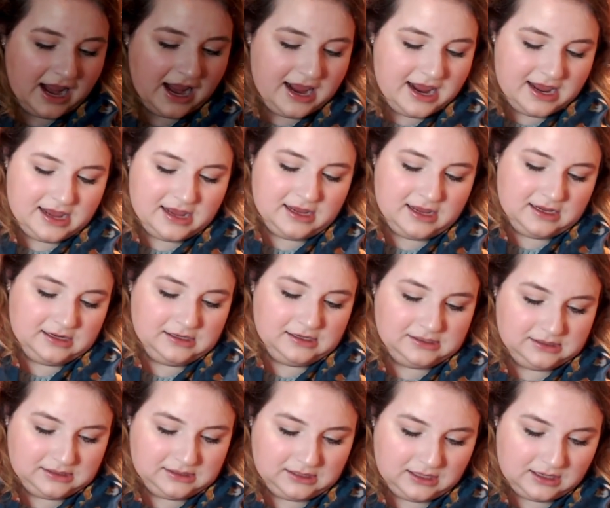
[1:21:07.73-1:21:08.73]
And
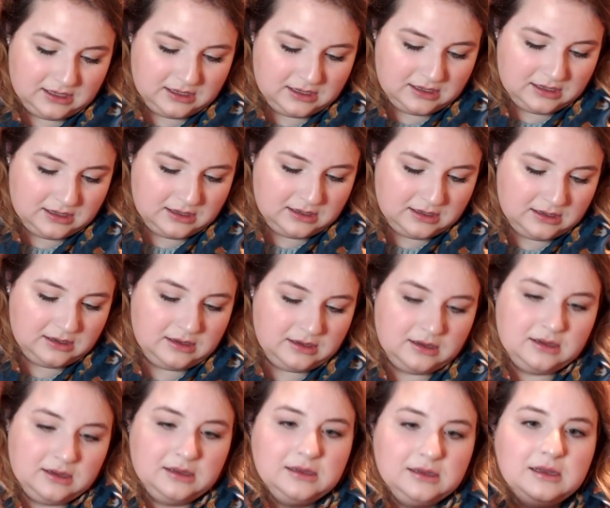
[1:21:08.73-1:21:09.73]

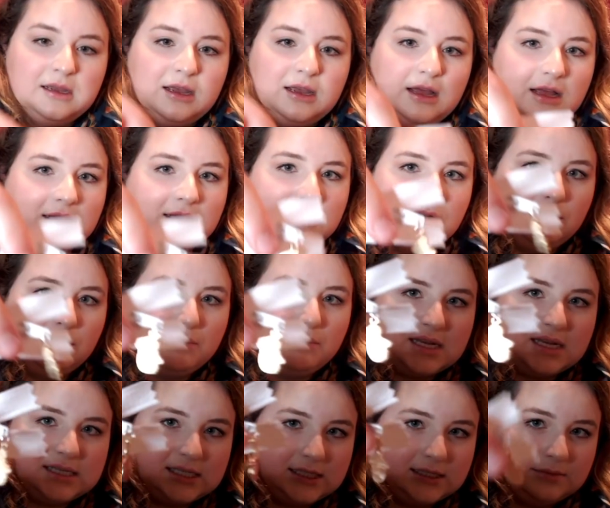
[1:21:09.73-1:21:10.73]
a little
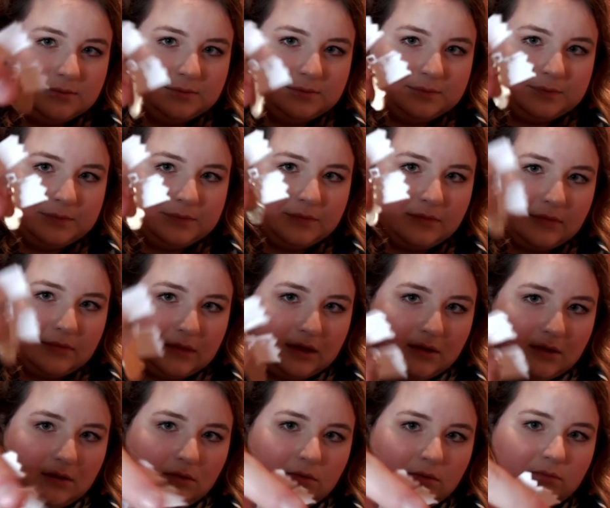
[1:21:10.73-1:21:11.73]
mitten.
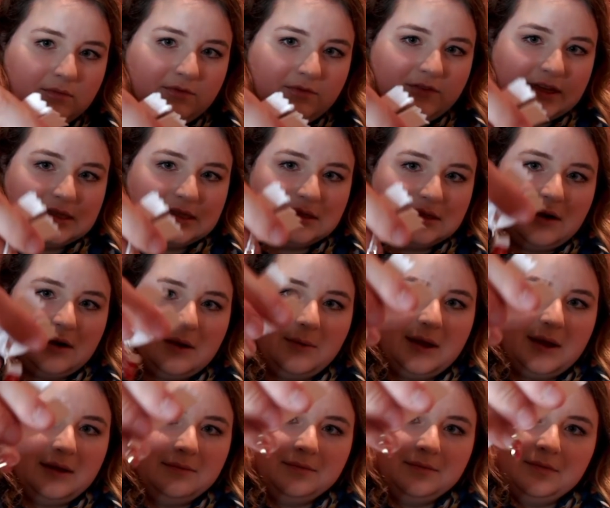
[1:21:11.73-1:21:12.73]
Oh, face the right way.
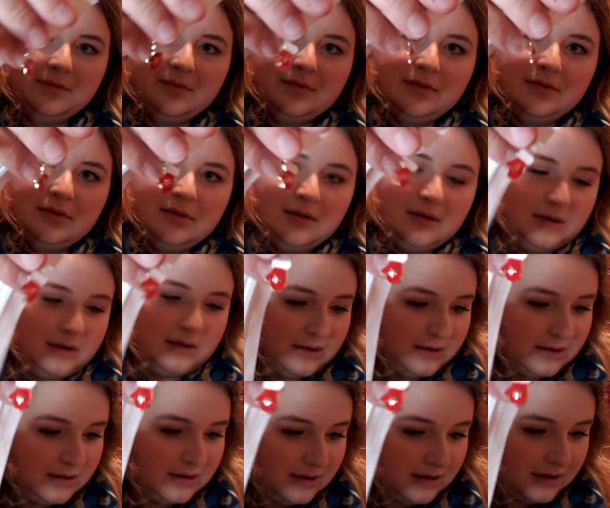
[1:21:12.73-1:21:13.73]

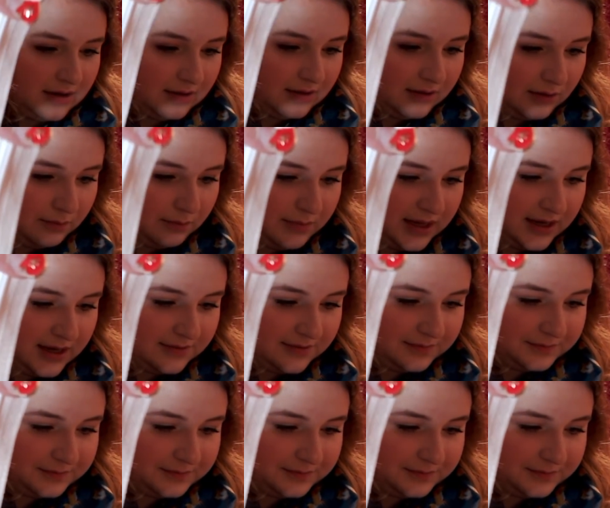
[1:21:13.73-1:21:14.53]
And a little mitten.